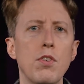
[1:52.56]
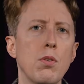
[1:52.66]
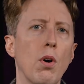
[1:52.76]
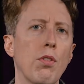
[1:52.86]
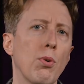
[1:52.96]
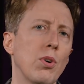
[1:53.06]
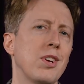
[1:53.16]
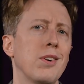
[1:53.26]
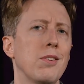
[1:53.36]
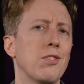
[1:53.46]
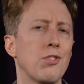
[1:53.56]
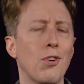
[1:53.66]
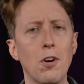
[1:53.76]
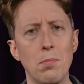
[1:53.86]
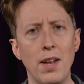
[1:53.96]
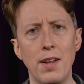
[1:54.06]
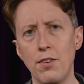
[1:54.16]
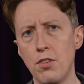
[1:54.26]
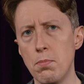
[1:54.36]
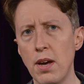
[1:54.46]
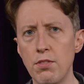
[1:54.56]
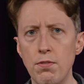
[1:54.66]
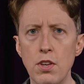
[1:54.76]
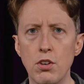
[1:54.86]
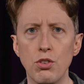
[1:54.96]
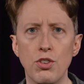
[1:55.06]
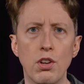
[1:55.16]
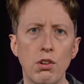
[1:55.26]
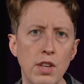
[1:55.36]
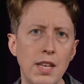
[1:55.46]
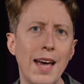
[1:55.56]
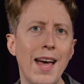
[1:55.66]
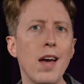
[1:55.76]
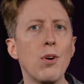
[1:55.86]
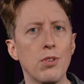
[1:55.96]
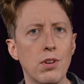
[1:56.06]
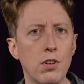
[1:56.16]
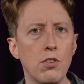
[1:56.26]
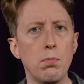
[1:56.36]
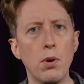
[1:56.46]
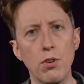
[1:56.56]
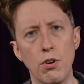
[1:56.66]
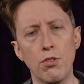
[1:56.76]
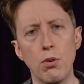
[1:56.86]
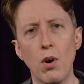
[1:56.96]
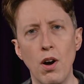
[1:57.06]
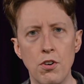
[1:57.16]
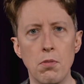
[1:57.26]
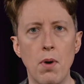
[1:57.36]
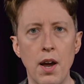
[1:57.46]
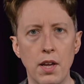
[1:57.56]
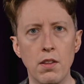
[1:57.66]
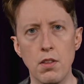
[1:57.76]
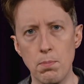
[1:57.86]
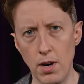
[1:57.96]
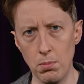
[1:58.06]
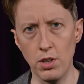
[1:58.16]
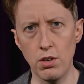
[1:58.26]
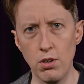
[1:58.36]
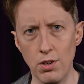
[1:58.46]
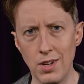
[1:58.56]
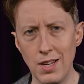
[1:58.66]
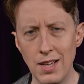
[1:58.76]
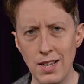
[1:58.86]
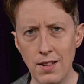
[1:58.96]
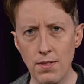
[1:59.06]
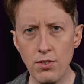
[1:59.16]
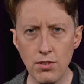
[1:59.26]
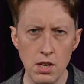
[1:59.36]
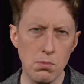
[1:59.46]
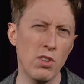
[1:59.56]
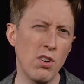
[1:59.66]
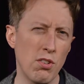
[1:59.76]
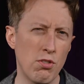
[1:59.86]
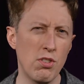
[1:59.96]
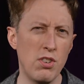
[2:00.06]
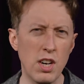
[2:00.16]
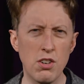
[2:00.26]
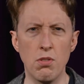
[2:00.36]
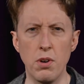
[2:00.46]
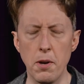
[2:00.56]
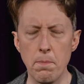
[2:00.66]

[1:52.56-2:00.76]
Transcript: view authoritarian strongmen as the best vehicle to clean out conspirators who are undermining the public good. This seems contradictory,